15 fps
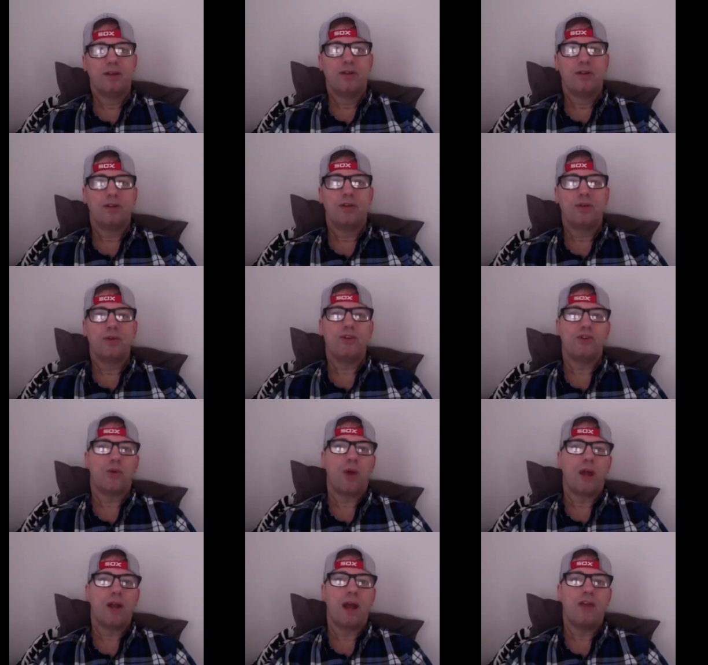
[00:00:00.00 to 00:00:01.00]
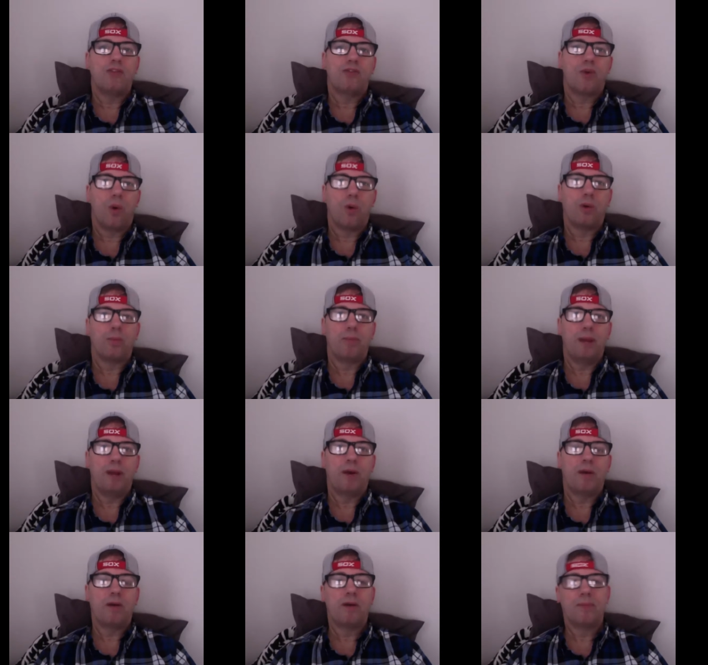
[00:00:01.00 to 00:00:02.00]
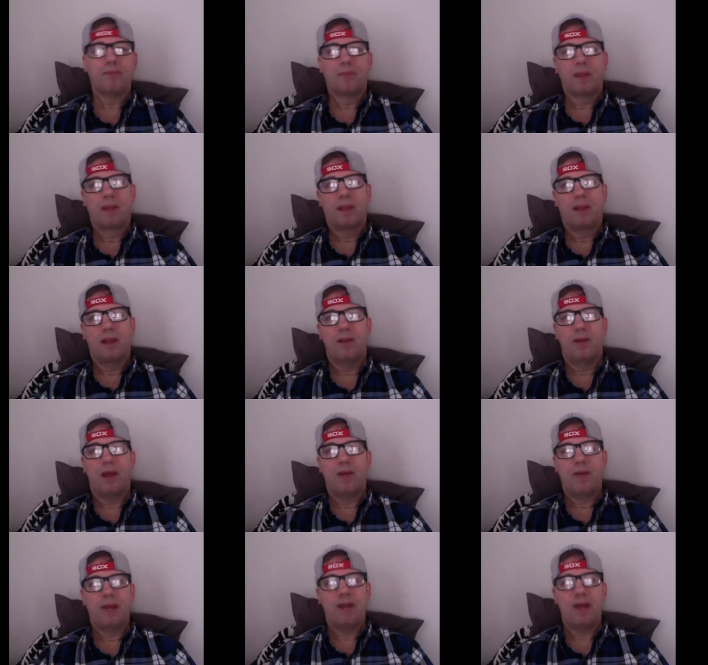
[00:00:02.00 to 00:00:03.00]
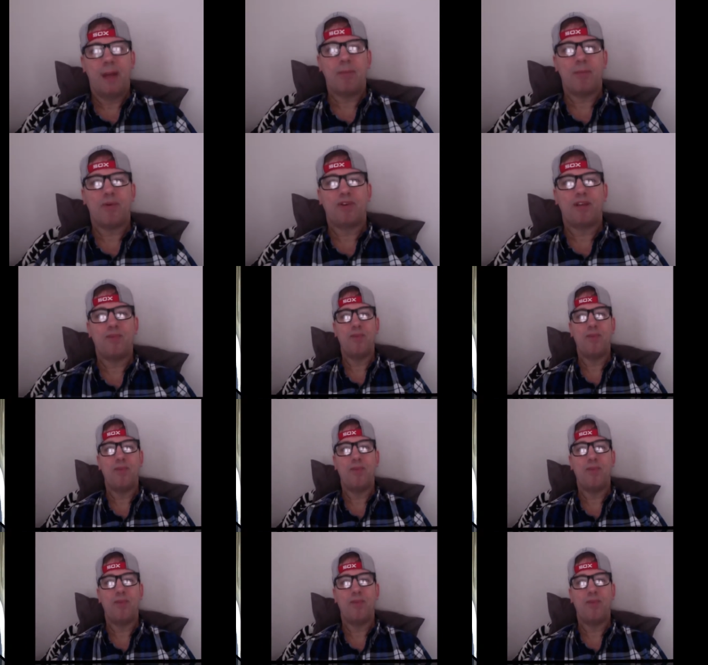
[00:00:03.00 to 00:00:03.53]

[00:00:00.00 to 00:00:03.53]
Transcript: to enjoy a nice cold beer. Anyway, again, happy birthday,